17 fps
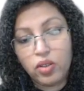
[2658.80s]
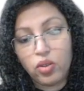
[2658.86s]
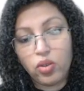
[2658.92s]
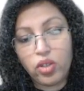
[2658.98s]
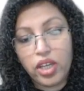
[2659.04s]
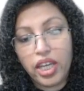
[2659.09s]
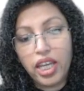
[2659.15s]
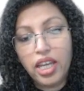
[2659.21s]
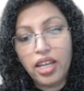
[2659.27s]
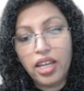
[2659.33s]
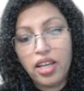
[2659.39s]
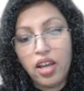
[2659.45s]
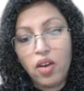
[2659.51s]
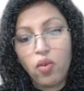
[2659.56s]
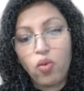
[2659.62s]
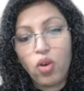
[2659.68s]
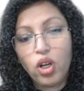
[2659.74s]
Okay.
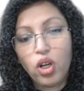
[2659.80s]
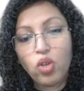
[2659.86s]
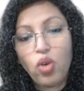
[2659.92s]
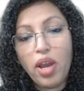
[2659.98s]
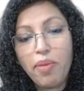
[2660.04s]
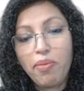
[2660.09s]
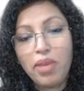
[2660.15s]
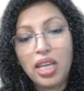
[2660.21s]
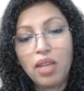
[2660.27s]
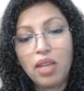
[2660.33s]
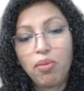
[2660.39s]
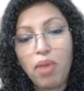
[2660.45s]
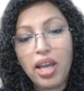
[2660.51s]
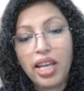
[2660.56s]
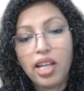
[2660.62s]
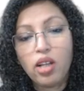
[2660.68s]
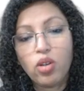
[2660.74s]
What do I mean
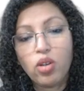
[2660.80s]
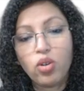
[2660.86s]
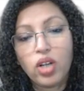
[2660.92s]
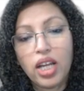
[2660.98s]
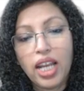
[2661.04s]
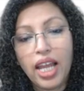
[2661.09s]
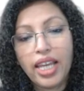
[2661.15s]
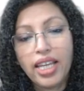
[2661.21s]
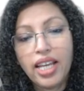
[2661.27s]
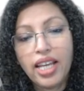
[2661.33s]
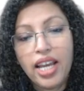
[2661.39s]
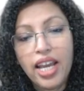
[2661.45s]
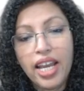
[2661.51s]
by a look-alike?